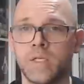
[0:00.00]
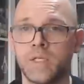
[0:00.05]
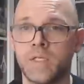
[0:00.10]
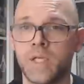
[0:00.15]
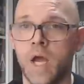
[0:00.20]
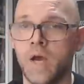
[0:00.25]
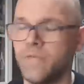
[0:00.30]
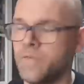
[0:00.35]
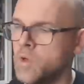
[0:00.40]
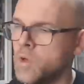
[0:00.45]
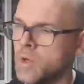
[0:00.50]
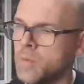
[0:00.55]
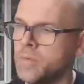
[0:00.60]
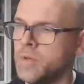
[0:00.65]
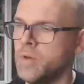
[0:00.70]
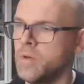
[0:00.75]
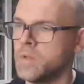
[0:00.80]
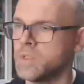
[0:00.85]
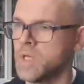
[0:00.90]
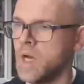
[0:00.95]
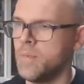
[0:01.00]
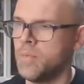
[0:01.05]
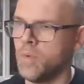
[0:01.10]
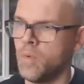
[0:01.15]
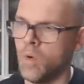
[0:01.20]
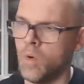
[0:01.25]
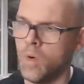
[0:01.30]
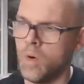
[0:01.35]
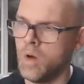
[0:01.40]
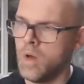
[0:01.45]
I set a few computers up,
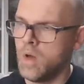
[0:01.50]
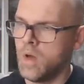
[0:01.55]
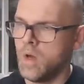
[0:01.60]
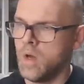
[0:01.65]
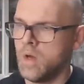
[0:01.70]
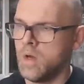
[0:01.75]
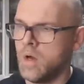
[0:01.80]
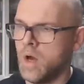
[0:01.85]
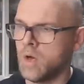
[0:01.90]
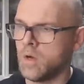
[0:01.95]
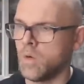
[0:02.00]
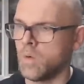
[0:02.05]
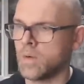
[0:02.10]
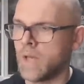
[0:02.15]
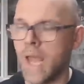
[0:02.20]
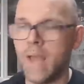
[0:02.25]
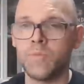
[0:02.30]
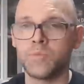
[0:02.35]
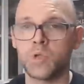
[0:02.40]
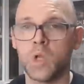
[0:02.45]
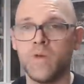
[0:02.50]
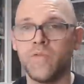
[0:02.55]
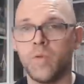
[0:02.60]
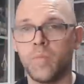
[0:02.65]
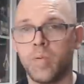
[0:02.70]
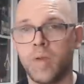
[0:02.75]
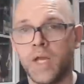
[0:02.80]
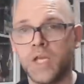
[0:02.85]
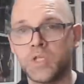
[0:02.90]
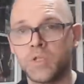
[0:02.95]
or I've got games all over the
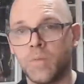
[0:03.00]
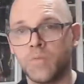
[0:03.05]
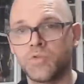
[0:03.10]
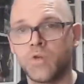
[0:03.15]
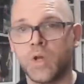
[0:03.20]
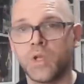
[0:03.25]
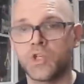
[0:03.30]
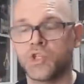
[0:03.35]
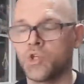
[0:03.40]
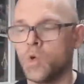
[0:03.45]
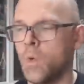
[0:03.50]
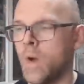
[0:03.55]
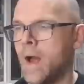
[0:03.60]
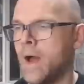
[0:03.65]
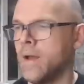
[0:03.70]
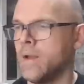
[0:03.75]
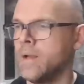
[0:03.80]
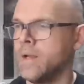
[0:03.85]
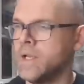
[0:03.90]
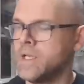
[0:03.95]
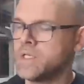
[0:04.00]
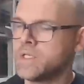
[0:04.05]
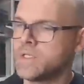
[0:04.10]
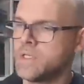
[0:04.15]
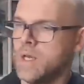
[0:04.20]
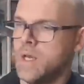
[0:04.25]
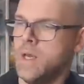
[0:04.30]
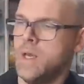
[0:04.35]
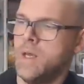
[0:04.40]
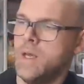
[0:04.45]
place I'm trying to sort out and list.